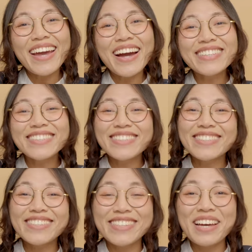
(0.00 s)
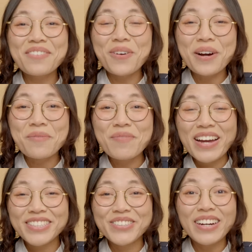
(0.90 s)
Hey guys, this is Sam. Welcome
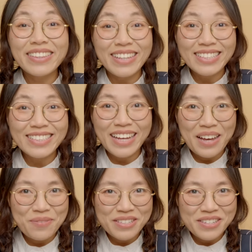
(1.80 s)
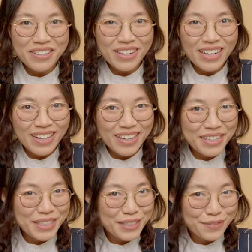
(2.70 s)
back to another episode
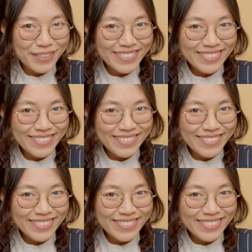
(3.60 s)
of...